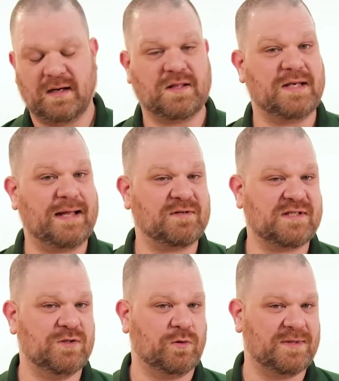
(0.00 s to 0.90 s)
Now the
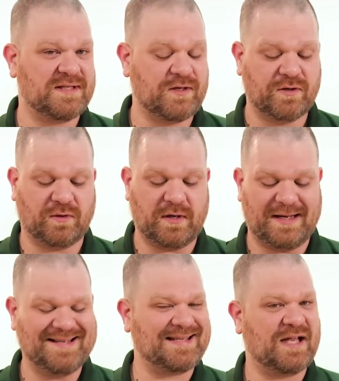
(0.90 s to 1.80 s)
Damasteel material there
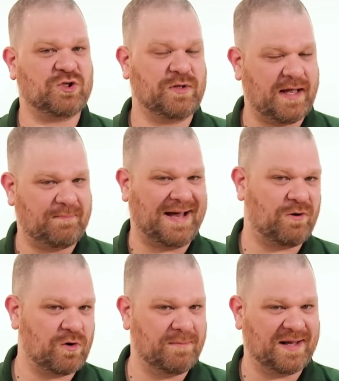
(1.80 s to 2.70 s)
is actually a
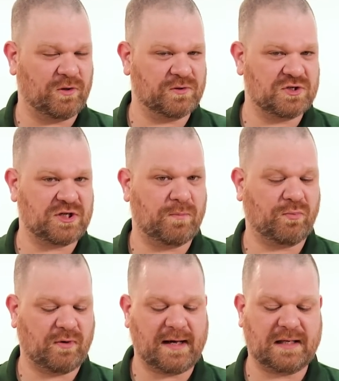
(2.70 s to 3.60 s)
powder metallurgy
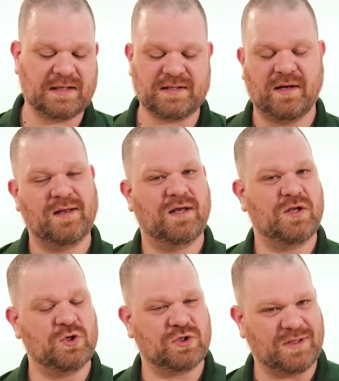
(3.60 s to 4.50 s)
product.
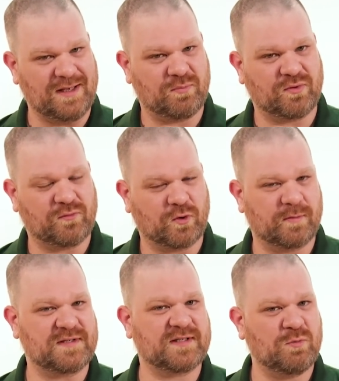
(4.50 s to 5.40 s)
You should get
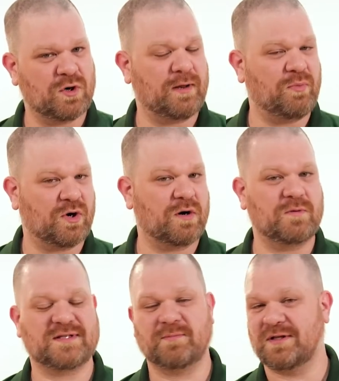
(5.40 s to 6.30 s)
performance somewhere on par
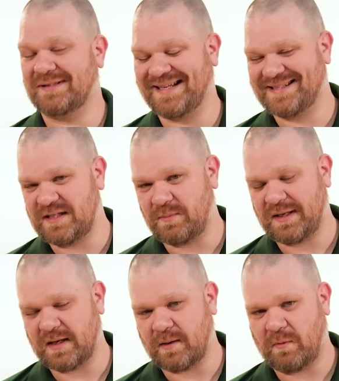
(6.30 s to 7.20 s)
with something like
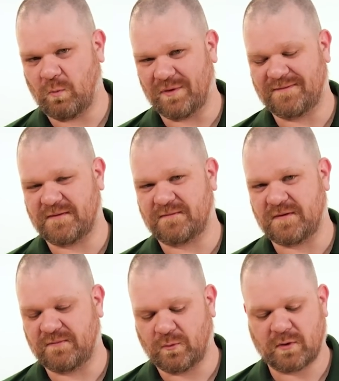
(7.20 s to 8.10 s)
CPM
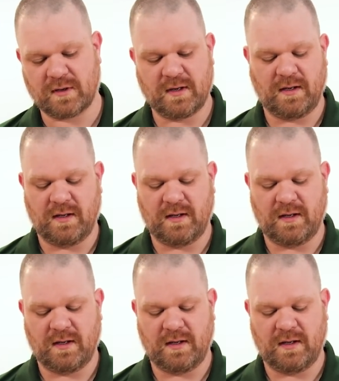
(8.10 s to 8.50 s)
154,